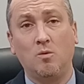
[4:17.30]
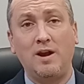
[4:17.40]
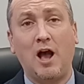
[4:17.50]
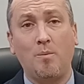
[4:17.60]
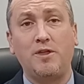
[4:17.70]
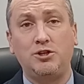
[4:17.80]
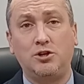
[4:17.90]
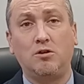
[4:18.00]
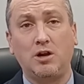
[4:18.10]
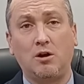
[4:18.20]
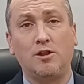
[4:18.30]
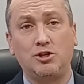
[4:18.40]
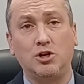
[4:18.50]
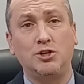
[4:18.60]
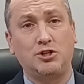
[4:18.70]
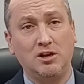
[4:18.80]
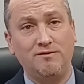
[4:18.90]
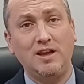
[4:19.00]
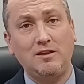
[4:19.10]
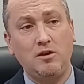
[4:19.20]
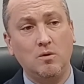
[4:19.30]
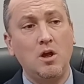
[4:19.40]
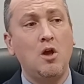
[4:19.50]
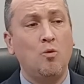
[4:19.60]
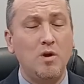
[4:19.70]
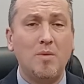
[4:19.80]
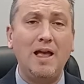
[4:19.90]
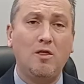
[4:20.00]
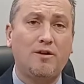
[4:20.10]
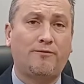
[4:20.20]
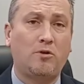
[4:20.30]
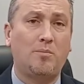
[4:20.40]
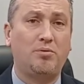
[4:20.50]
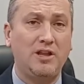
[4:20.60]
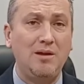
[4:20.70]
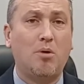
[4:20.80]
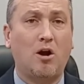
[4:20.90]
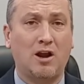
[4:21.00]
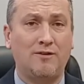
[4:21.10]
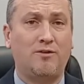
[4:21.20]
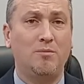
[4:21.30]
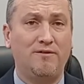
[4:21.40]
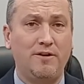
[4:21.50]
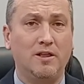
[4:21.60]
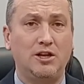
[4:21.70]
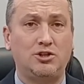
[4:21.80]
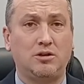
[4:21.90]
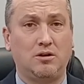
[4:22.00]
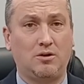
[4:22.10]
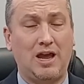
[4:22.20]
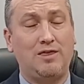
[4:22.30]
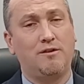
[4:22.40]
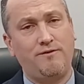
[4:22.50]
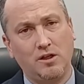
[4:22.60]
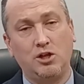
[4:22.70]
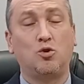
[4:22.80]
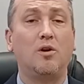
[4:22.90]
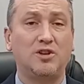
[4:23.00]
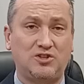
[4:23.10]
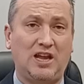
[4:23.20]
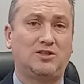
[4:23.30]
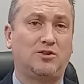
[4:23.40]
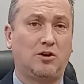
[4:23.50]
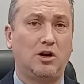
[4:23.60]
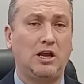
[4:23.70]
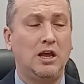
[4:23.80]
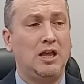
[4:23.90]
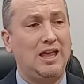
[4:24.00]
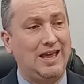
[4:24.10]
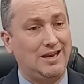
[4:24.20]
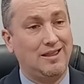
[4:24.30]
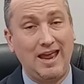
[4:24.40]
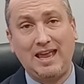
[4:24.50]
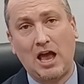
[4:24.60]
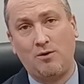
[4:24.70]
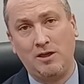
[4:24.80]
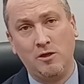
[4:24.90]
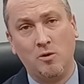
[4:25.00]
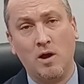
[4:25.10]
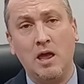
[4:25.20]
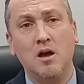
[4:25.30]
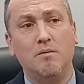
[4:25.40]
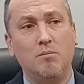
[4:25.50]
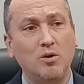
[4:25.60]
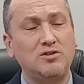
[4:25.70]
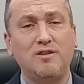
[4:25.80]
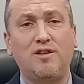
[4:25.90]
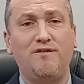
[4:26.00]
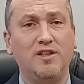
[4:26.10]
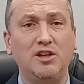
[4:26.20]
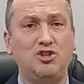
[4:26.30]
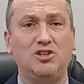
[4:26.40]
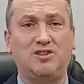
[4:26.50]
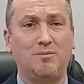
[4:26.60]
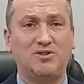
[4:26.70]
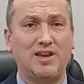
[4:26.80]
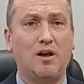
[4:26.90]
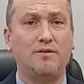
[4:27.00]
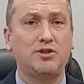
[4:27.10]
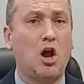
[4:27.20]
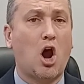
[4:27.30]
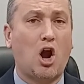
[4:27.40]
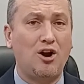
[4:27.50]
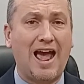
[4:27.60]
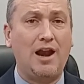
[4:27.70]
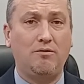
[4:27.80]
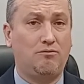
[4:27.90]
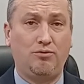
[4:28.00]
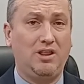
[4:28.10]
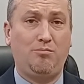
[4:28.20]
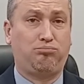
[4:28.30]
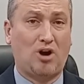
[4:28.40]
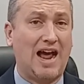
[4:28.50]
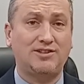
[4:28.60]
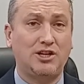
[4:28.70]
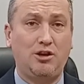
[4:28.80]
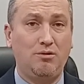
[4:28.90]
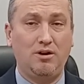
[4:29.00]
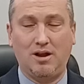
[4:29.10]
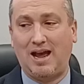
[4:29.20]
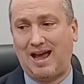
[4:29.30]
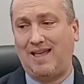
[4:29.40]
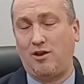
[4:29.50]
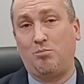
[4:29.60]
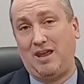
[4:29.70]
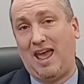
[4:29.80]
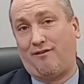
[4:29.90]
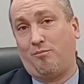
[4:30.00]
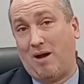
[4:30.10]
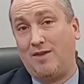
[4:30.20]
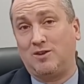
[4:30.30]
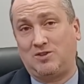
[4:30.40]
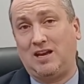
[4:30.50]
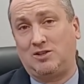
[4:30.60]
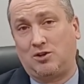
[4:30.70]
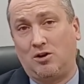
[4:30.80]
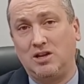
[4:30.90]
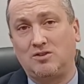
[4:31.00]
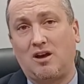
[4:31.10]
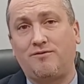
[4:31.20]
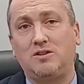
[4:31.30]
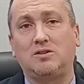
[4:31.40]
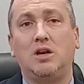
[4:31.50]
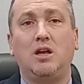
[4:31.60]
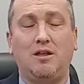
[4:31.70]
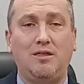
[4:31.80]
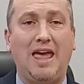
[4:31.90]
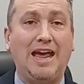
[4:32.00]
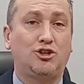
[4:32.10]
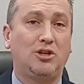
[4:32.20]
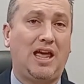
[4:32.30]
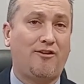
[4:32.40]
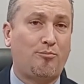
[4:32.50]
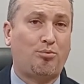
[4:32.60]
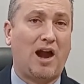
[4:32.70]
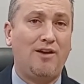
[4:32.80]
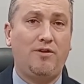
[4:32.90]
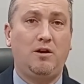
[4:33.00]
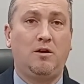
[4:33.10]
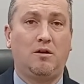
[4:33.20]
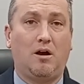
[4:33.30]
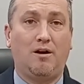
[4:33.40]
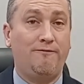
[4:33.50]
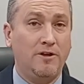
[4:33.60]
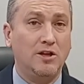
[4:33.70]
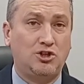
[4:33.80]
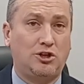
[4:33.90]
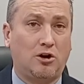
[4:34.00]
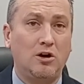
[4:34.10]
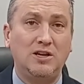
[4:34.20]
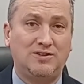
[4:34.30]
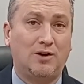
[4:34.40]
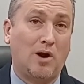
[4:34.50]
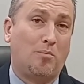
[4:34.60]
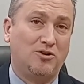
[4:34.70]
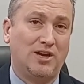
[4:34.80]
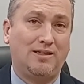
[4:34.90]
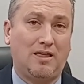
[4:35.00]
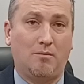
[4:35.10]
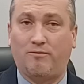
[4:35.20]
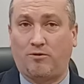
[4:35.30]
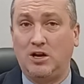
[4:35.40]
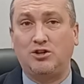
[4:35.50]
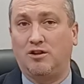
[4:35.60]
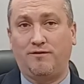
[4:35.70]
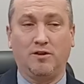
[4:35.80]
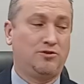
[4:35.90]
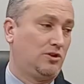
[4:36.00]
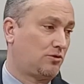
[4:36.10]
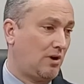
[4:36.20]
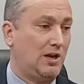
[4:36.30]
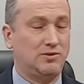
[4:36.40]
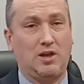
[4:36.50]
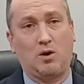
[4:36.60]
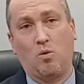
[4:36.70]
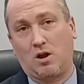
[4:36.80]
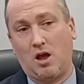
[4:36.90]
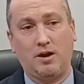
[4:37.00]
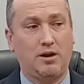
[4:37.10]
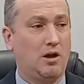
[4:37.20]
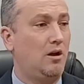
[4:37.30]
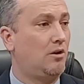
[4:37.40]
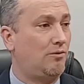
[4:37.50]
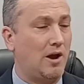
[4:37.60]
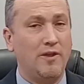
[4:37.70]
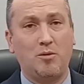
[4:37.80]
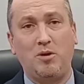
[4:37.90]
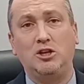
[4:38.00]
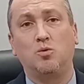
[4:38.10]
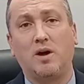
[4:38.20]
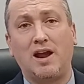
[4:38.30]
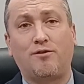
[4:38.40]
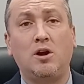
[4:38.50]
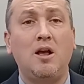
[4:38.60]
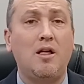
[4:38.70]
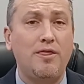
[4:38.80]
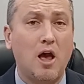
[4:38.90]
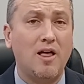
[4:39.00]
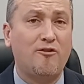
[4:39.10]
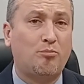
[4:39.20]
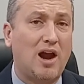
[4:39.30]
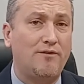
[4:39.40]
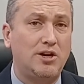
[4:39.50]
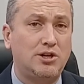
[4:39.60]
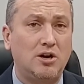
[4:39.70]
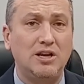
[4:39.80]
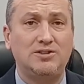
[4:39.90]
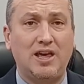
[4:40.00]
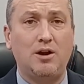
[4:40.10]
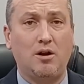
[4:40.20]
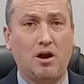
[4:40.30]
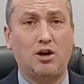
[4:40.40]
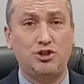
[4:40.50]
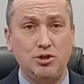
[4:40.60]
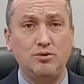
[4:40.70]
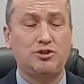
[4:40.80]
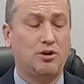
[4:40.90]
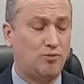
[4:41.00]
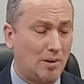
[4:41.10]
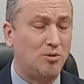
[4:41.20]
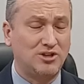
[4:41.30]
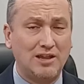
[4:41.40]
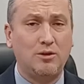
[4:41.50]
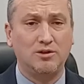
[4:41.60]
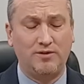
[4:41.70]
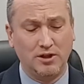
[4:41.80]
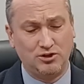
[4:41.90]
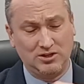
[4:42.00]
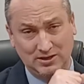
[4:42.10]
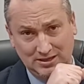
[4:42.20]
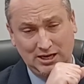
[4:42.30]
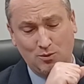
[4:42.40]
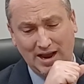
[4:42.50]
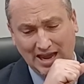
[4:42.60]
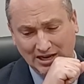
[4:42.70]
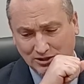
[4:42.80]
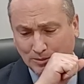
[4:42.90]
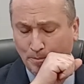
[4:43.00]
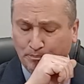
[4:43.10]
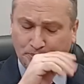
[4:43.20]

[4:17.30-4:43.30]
would help the jury or the judge convict you, we might look for a plea bargain from the village, okay, the village or the state's attorney. In Lake County, Illinois, most of the villages themselves are not really prosecuted on their behalf by the state's attorney's office. They actually have private village attorneys that represent them for each of the villages, Grays Lake, Wakanda, Round Lake Beach, whatever. They all have private attorneys that choose to represent those villages in DUI cases.